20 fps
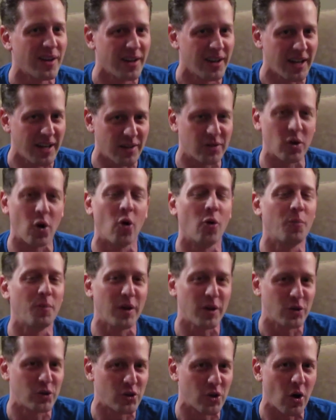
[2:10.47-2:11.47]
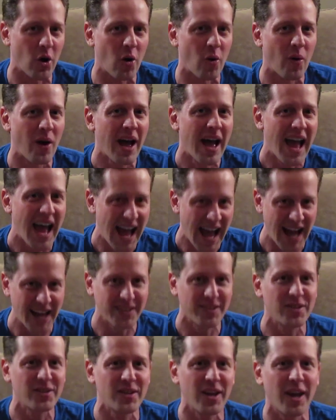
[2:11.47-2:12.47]
he told me, Joe,
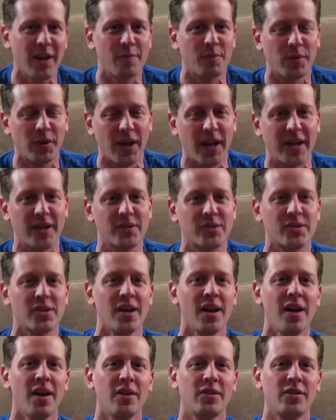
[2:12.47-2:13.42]
had to take place